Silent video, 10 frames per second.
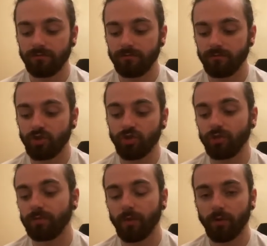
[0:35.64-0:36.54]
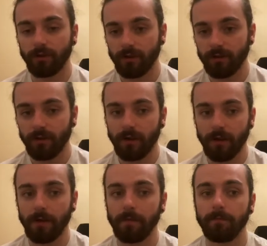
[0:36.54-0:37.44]
should be working.
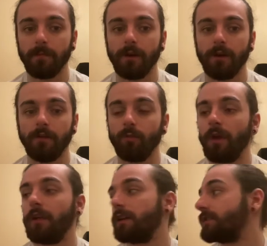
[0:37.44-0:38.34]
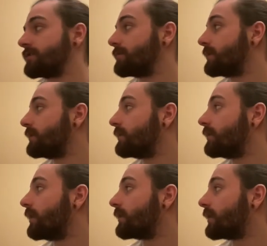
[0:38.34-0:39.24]
The weather hasn't been
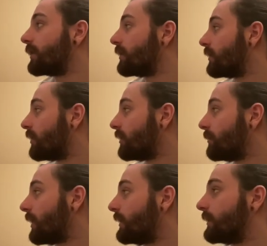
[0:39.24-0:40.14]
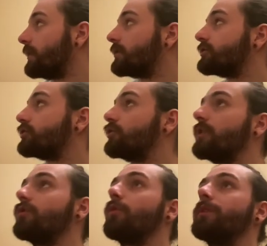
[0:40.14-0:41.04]
that great in my area, so
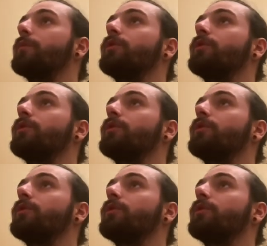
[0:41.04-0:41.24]
I've not been able to